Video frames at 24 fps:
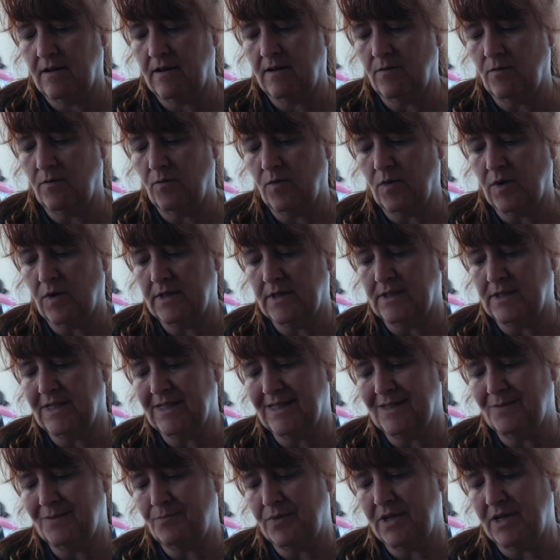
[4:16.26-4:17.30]
And once
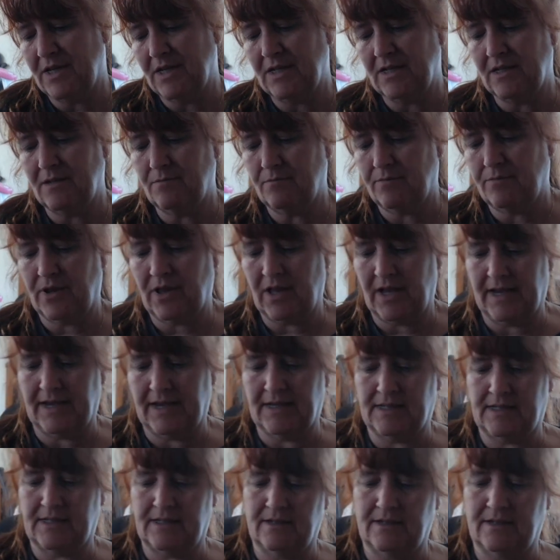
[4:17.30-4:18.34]
it's pinned in
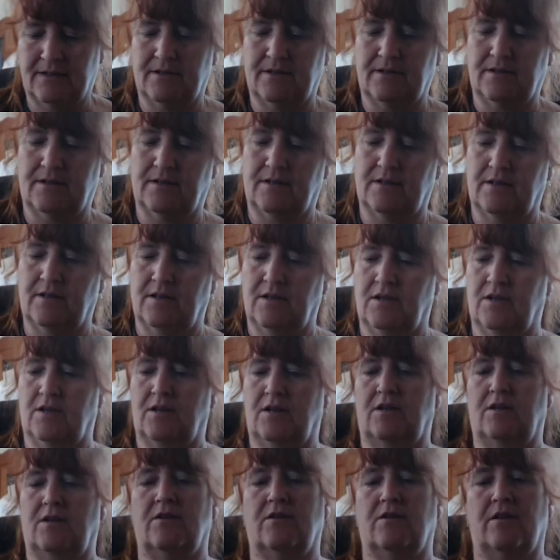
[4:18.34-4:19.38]
place,
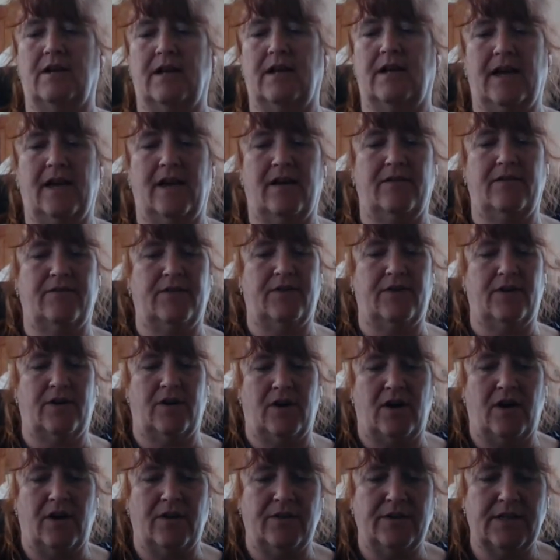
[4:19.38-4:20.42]
you're going to have
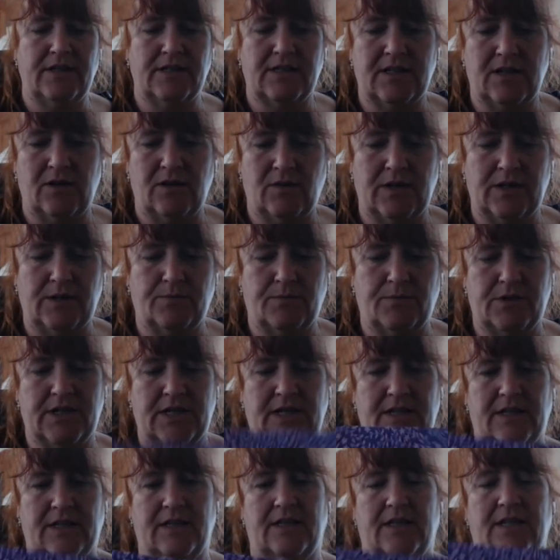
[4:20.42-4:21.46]
all these little ones.
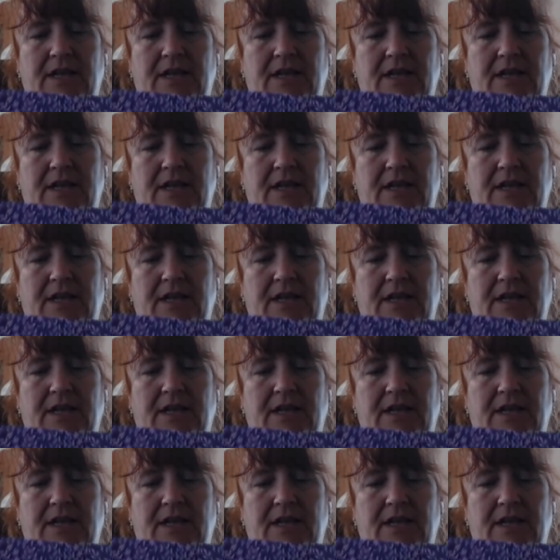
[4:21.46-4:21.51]
Pretend